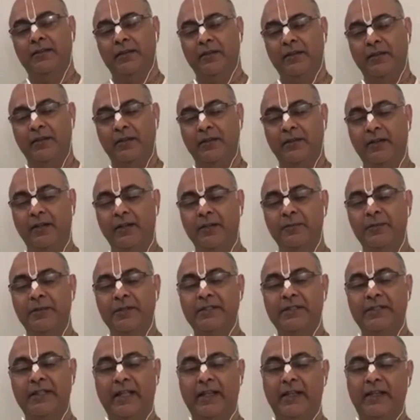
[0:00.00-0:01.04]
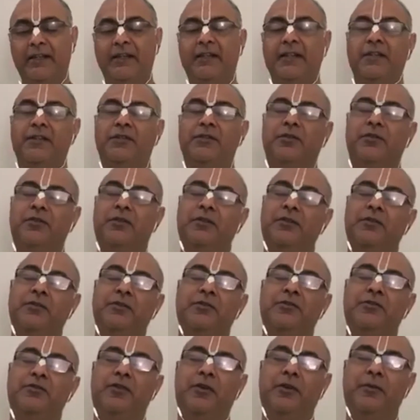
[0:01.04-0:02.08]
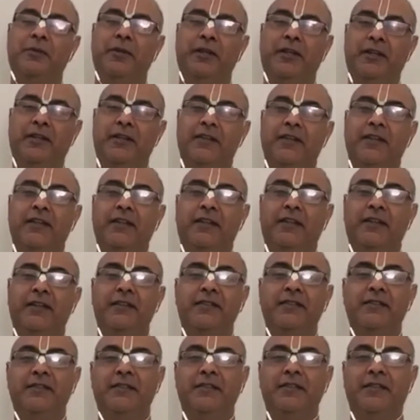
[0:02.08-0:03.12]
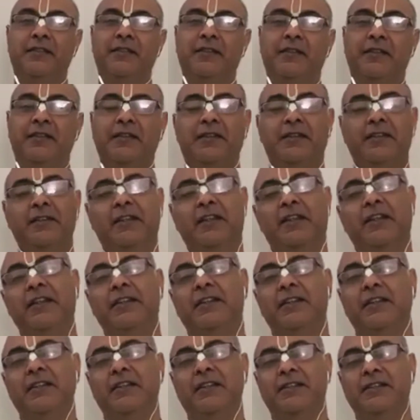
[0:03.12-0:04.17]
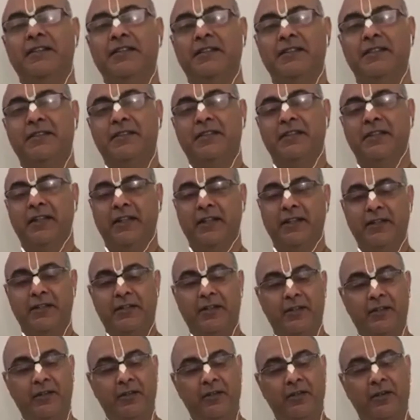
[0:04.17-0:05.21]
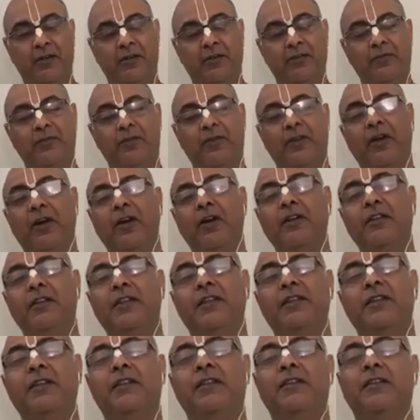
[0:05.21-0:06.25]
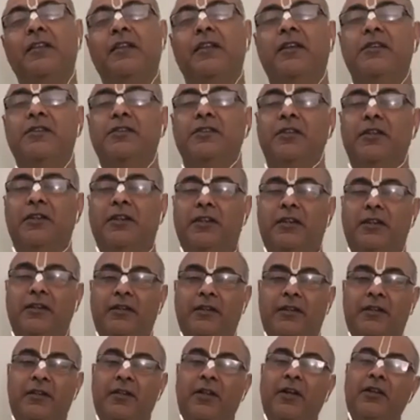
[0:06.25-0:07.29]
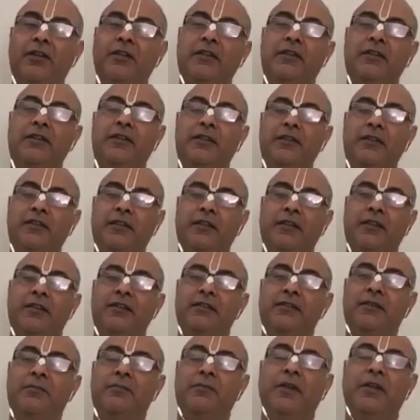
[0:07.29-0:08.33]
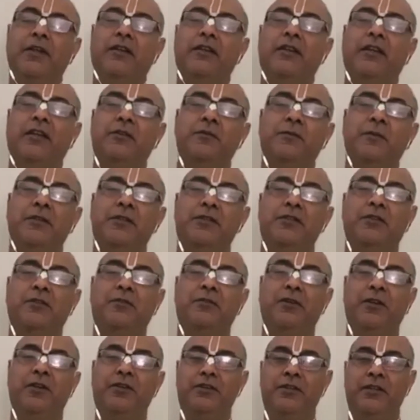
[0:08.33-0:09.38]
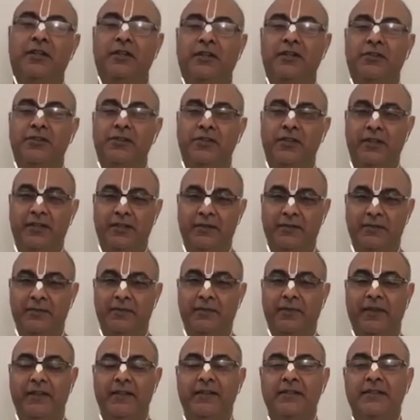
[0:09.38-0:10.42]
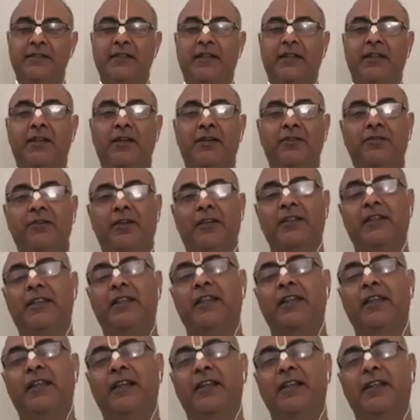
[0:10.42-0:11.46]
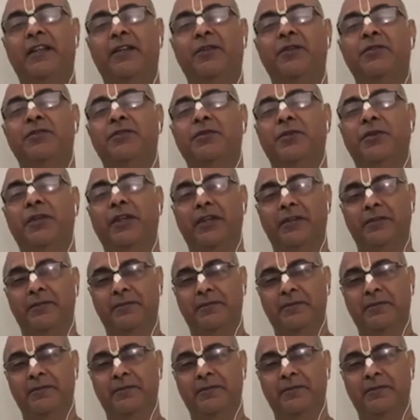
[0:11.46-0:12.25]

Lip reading: a great personality, Shukdev Goswami, he is narrating this incident of Lord Dattatreya sharing. And Lord Dattatreya is a primary expansion of Lord Shri Krishna, son of Atri and Anusuya.